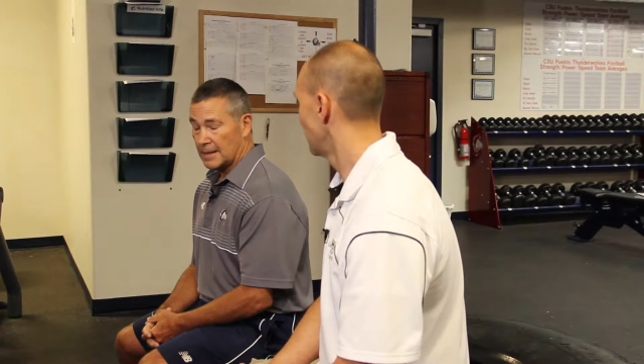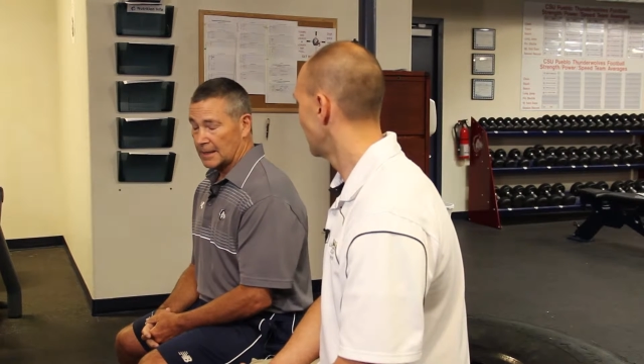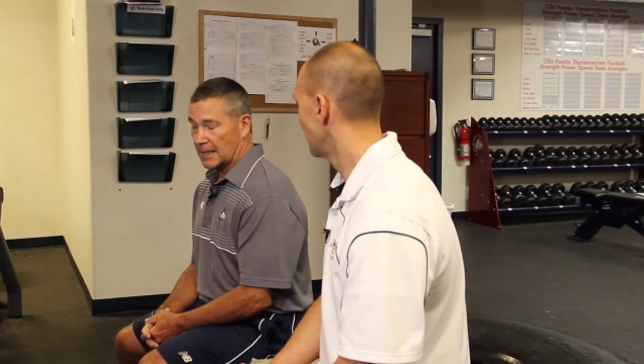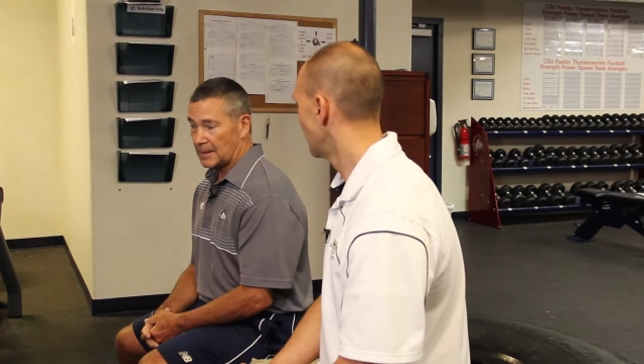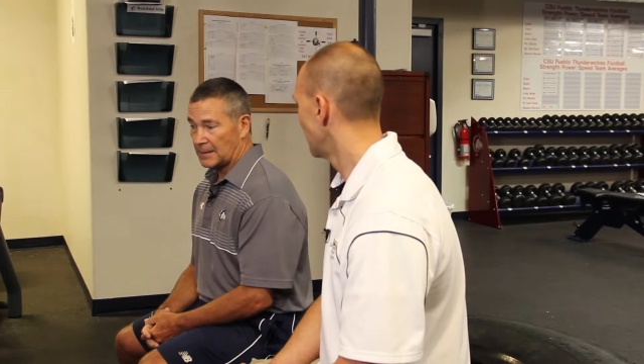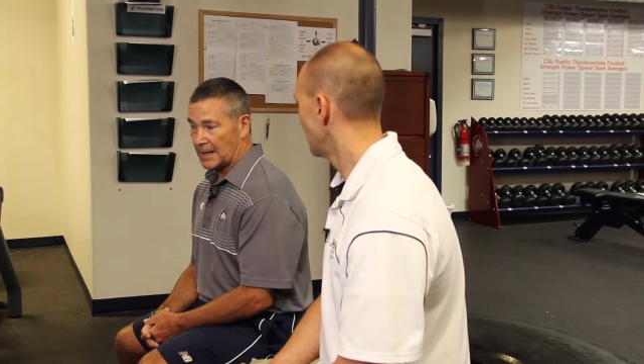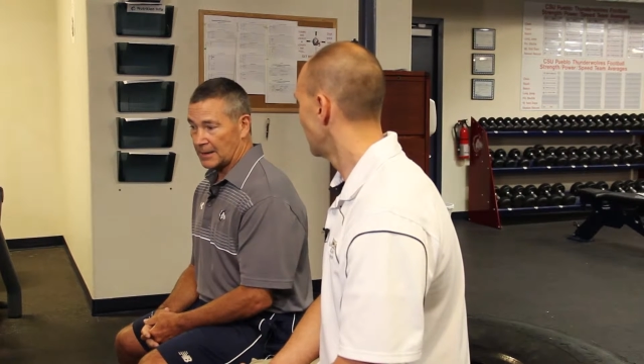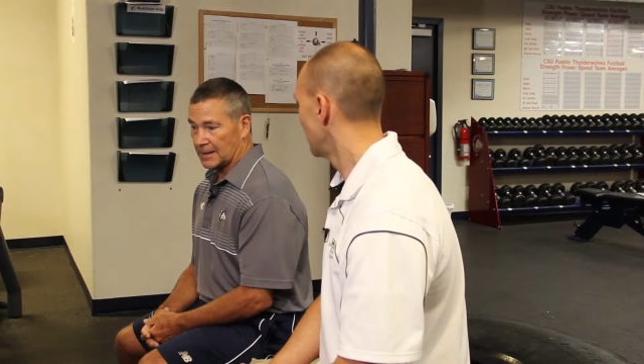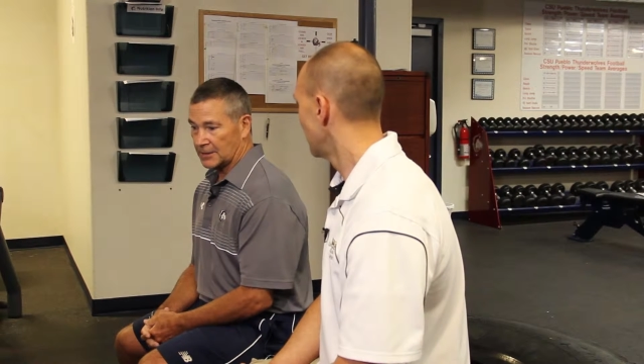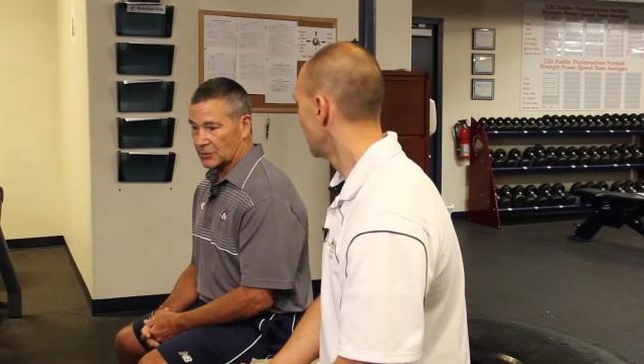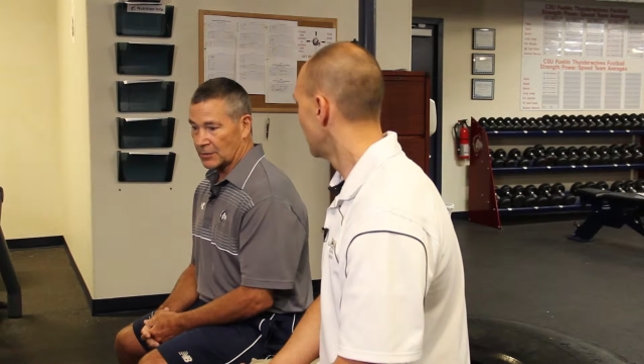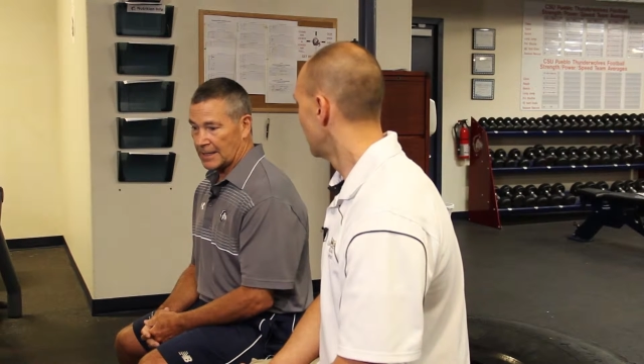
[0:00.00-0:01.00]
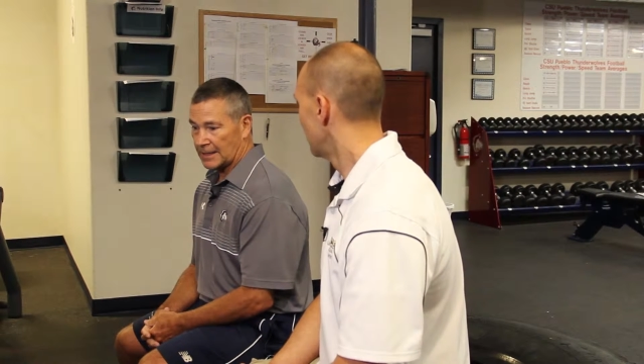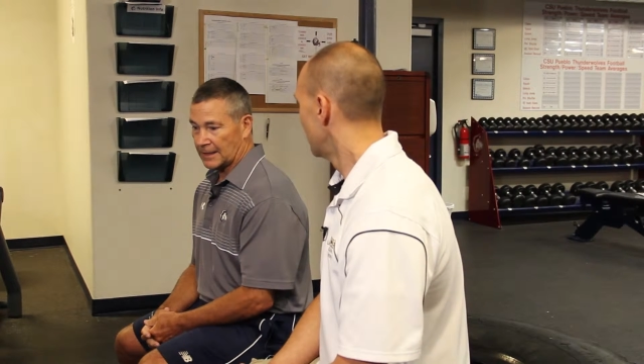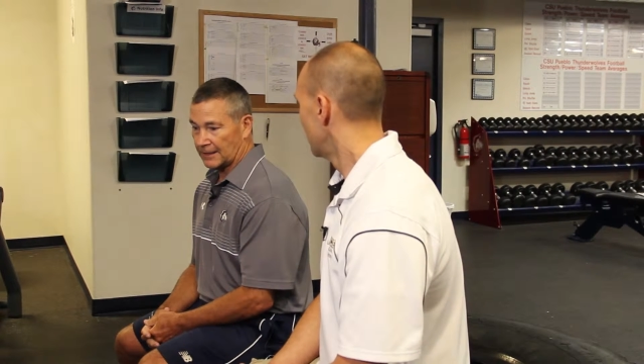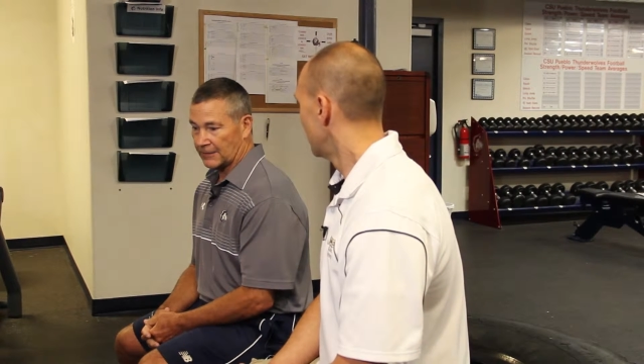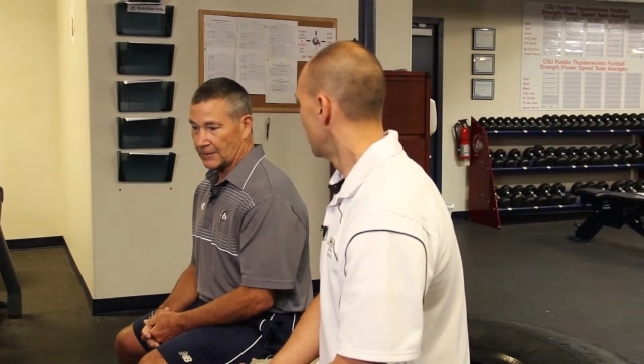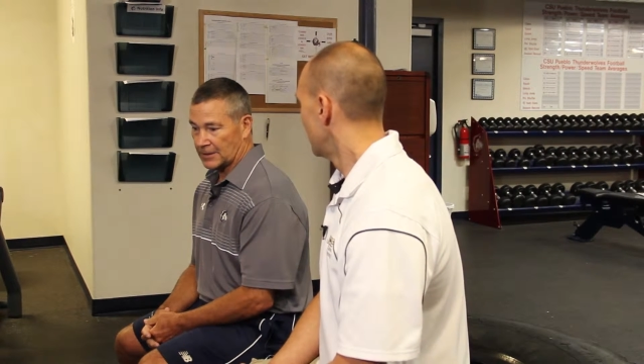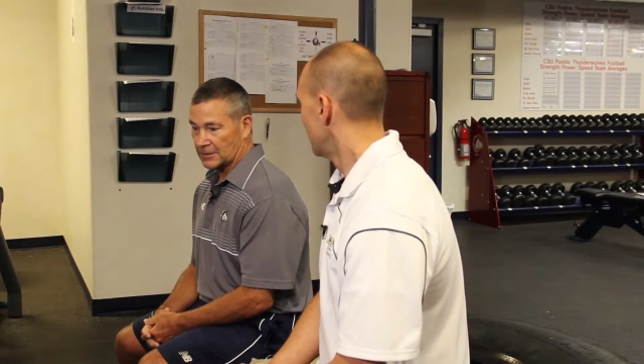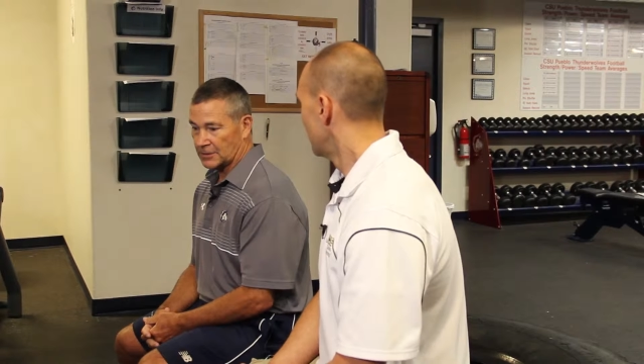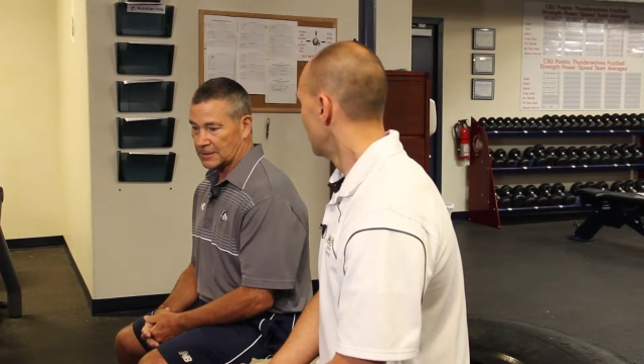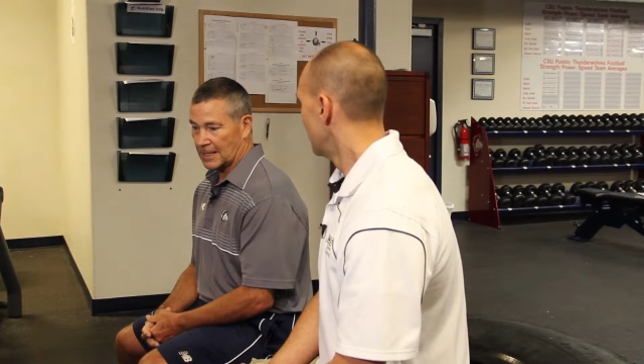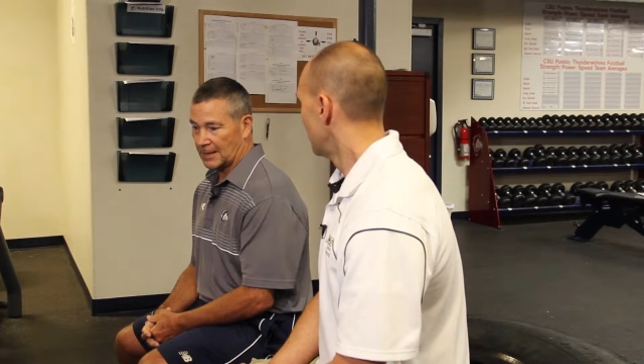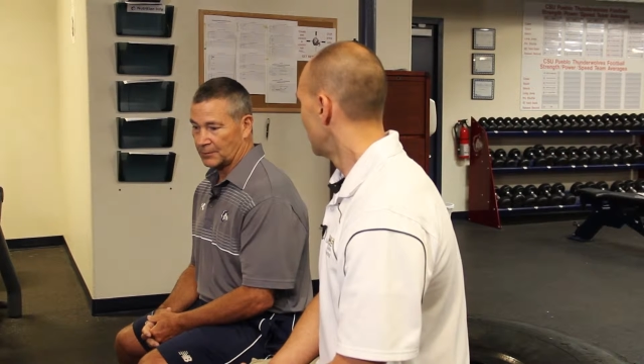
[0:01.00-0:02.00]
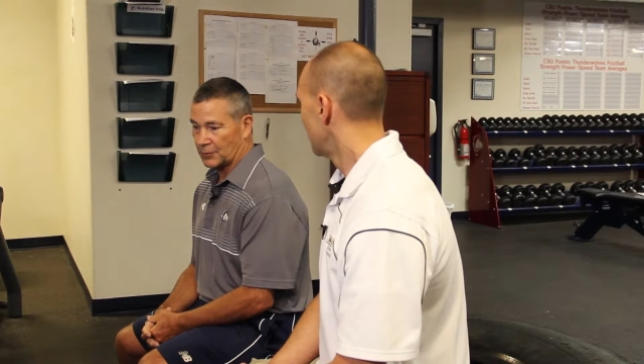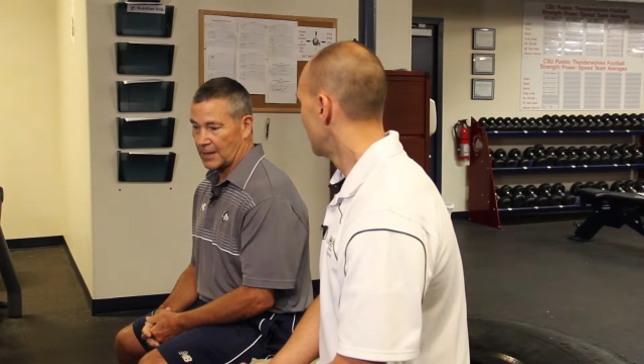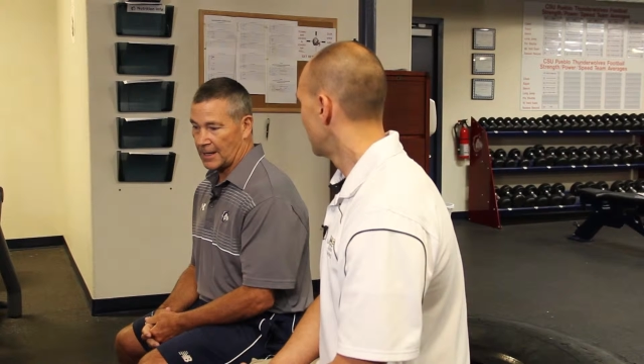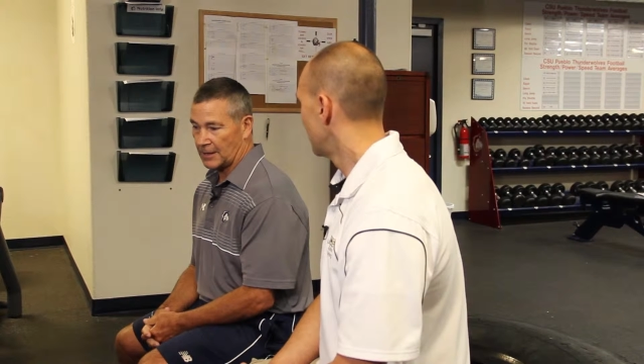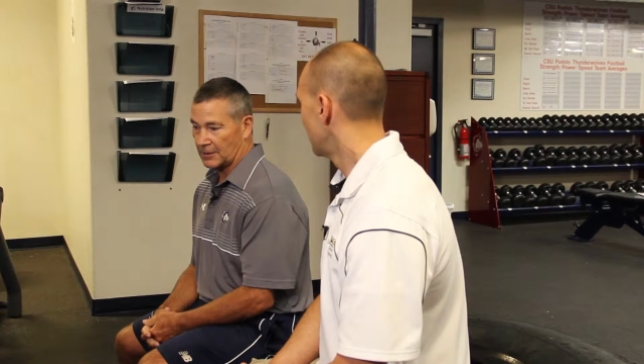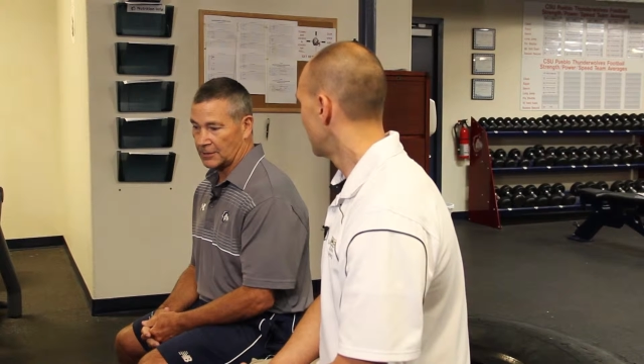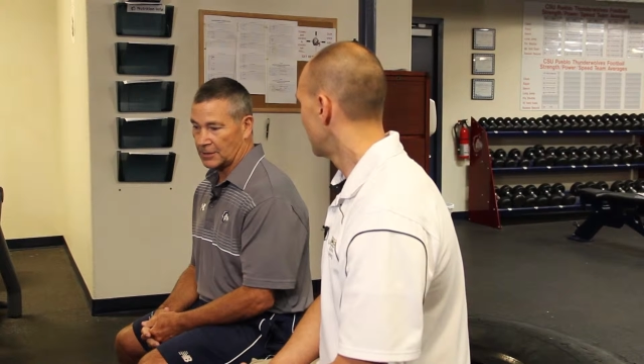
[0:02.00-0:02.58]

came out and trained at Fresno State prior